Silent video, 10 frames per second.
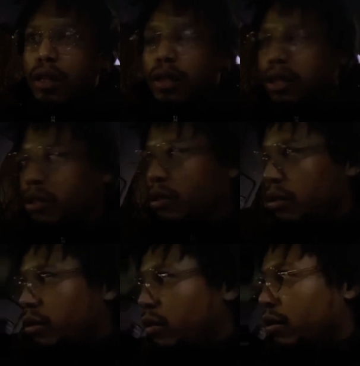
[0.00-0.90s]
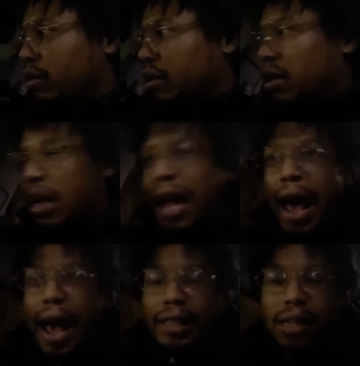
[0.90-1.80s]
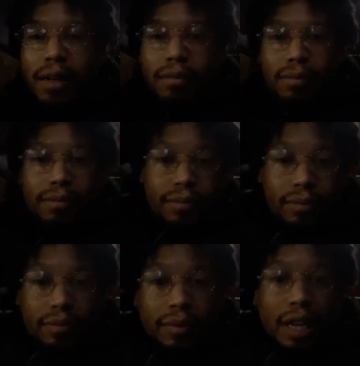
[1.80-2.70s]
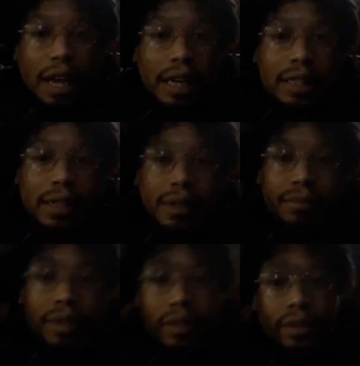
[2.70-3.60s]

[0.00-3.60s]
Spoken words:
Shoot. Atom, Atem.